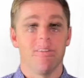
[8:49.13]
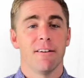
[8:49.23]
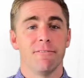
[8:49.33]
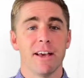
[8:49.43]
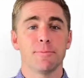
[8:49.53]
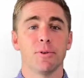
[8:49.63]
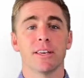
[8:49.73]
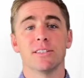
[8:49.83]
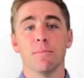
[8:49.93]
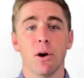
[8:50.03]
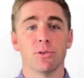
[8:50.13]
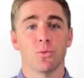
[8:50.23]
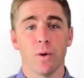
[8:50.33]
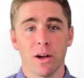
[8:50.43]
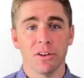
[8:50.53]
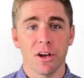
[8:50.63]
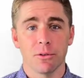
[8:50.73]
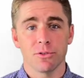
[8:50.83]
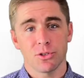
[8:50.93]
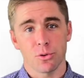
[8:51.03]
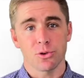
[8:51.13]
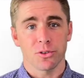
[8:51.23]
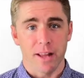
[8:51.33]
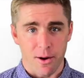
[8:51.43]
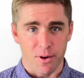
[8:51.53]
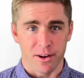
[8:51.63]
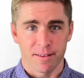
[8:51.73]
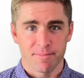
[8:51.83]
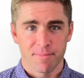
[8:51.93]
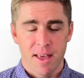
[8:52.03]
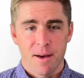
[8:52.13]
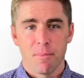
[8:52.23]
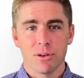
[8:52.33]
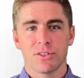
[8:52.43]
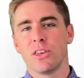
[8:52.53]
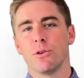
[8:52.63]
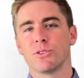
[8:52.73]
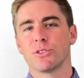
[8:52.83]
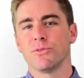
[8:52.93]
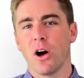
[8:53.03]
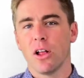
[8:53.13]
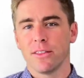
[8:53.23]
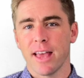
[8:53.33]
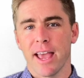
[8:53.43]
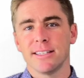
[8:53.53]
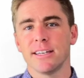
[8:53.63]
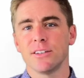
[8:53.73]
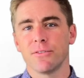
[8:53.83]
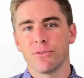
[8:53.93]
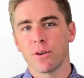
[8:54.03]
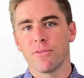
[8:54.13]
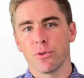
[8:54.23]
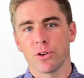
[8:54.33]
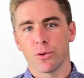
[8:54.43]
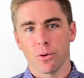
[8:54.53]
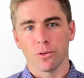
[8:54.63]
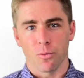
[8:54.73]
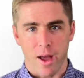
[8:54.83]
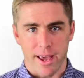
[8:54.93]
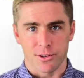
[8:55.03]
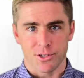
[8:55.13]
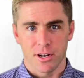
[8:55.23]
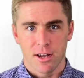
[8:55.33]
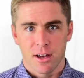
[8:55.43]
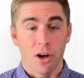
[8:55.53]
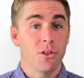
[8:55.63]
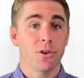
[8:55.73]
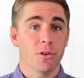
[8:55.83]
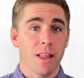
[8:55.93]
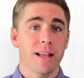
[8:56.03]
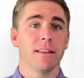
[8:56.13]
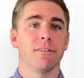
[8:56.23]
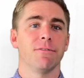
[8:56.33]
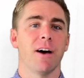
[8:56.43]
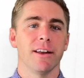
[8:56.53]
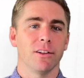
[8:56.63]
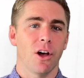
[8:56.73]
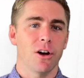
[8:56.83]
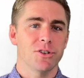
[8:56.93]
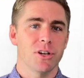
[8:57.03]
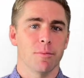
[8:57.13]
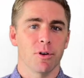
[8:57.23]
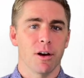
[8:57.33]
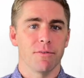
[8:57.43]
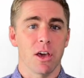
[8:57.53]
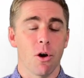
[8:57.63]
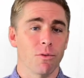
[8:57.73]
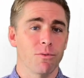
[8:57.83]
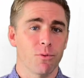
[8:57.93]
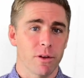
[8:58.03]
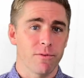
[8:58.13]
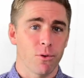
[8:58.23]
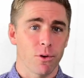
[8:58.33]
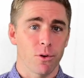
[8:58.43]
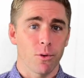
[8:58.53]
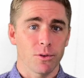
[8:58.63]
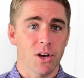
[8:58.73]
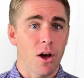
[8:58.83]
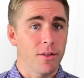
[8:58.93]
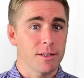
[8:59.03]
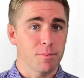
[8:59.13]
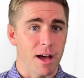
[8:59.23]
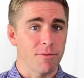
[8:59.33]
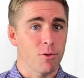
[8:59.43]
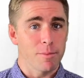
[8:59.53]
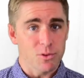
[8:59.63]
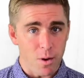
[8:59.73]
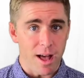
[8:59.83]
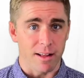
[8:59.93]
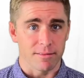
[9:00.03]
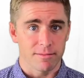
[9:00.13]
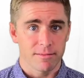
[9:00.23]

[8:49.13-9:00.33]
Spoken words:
Facebook is the most well-known social network. Most of the users fall in the 18 to 44-year-old range, although you're likely to find a large number of the over 44-year-olds on this platform as well.